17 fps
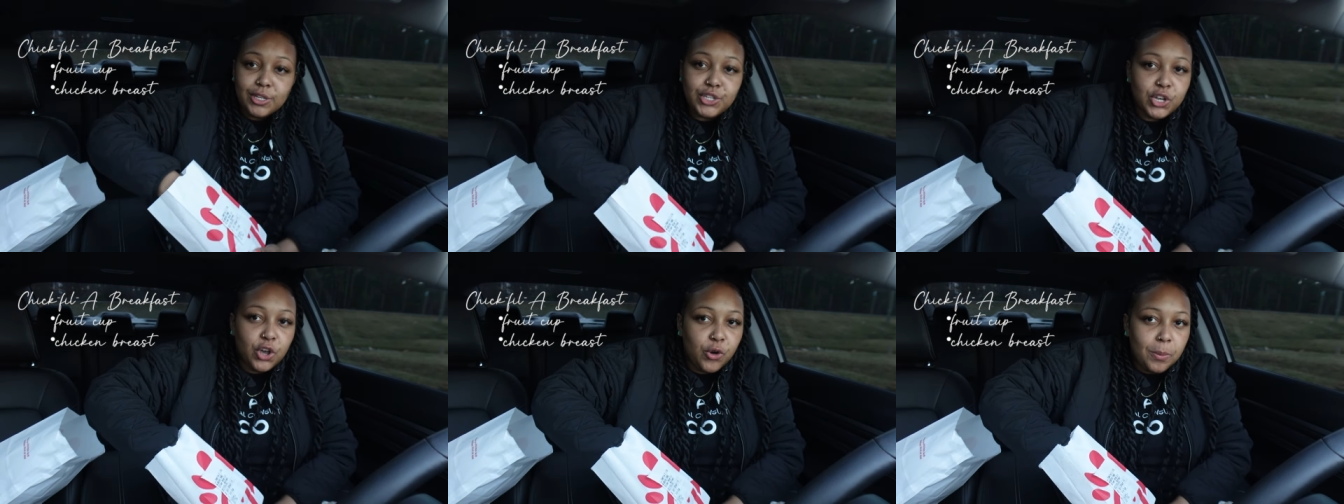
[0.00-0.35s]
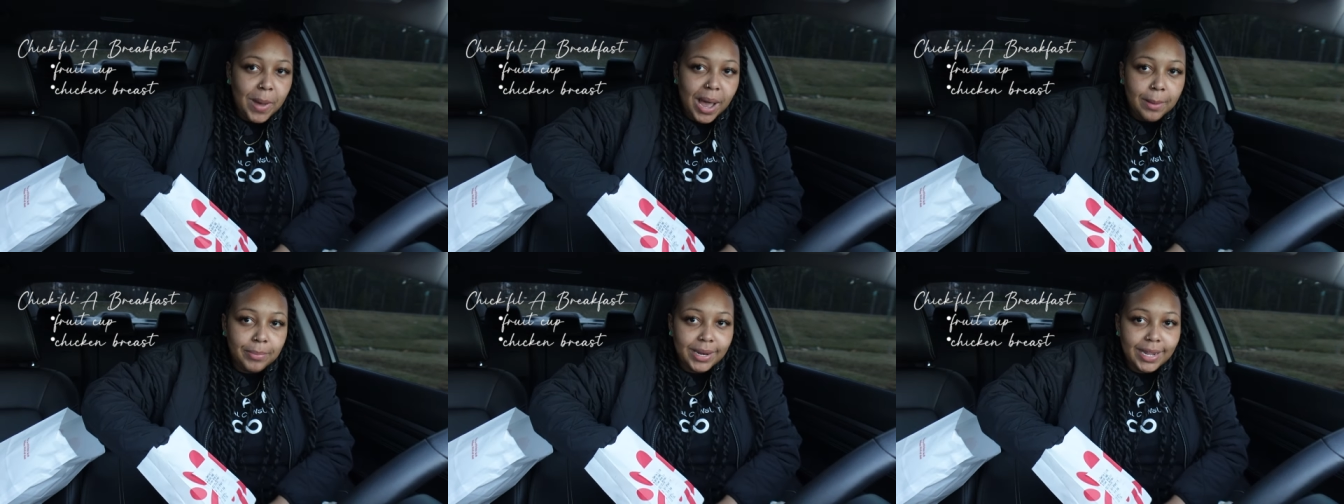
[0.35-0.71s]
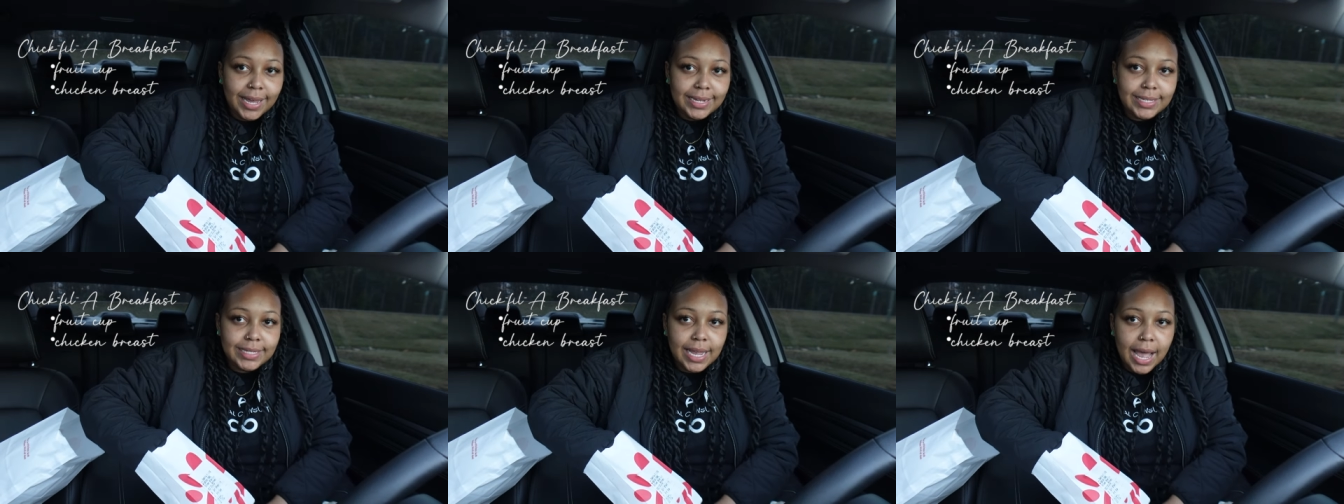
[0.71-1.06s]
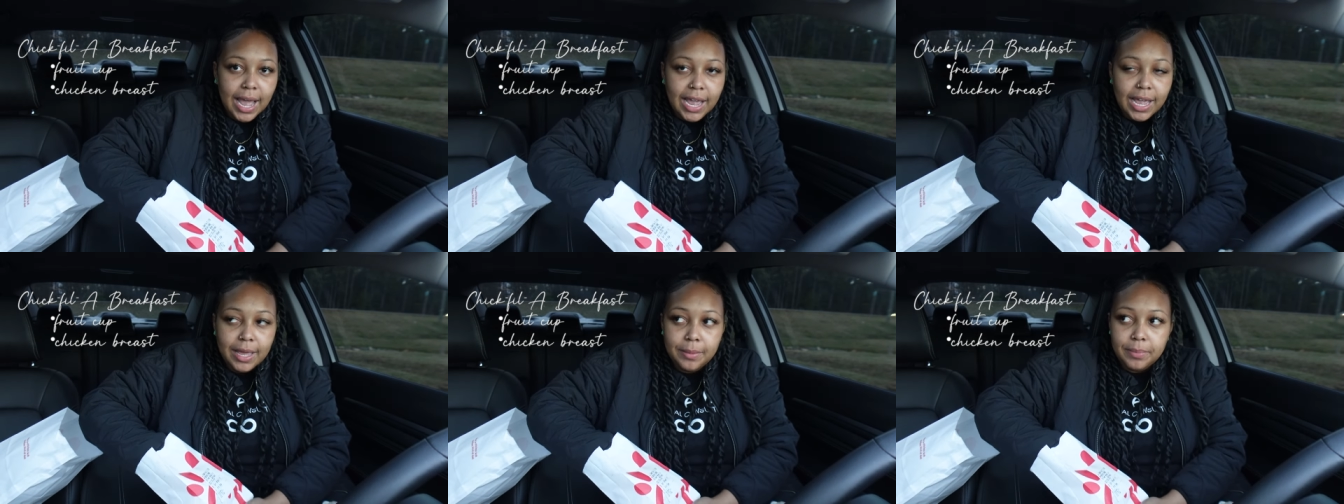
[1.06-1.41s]
So my blood
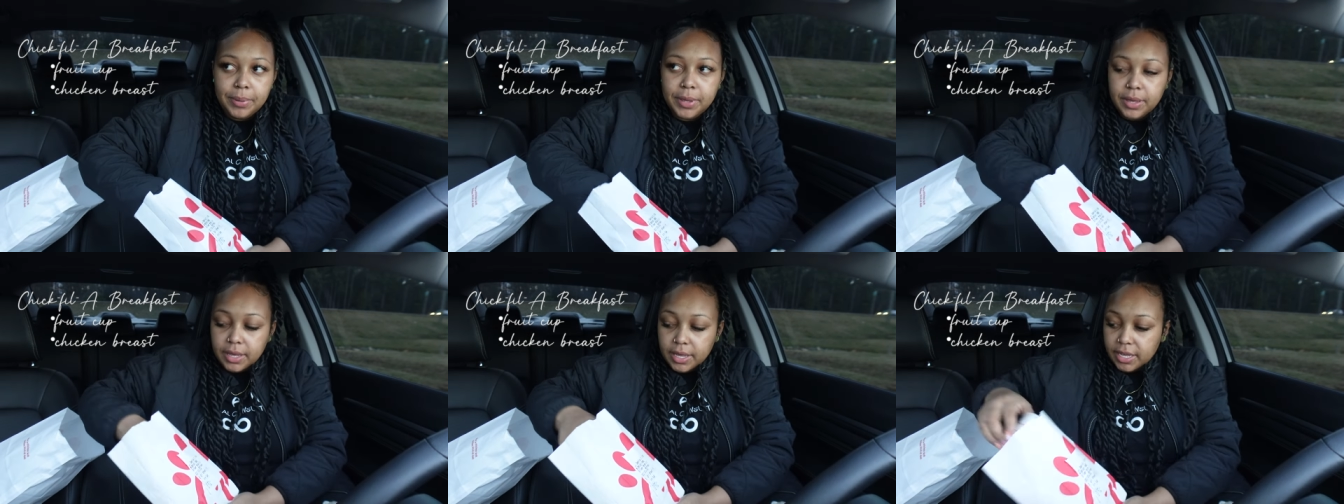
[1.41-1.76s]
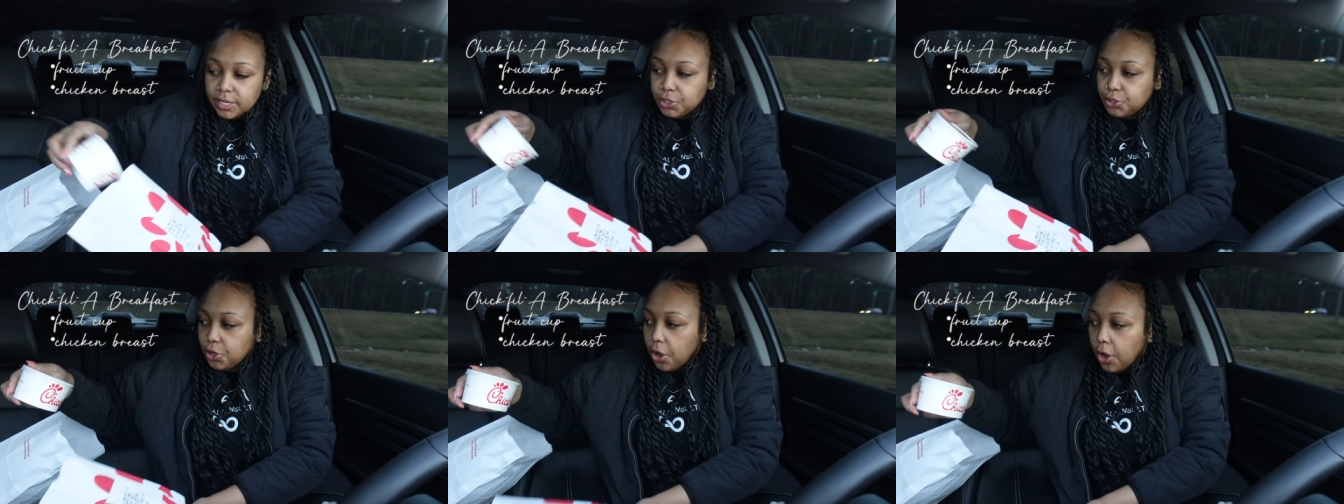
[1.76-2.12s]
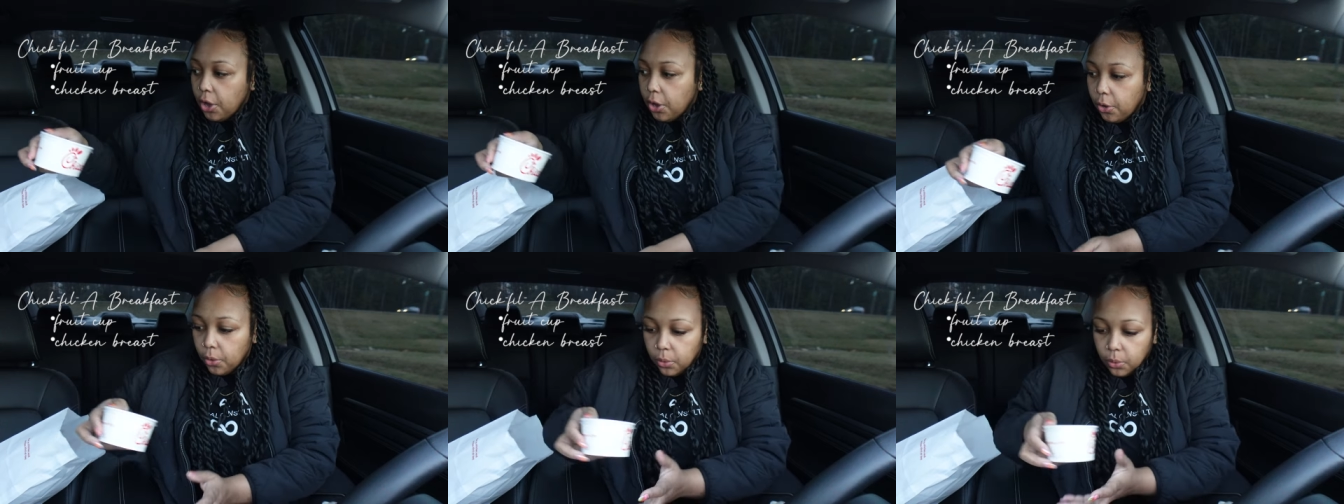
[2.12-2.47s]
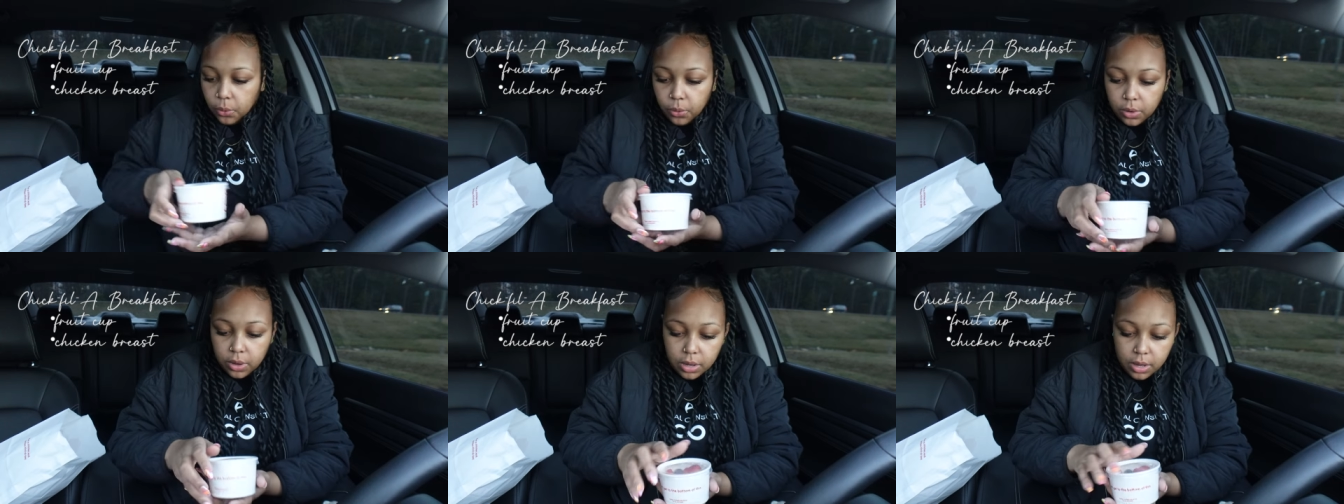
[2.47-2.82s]
type is O.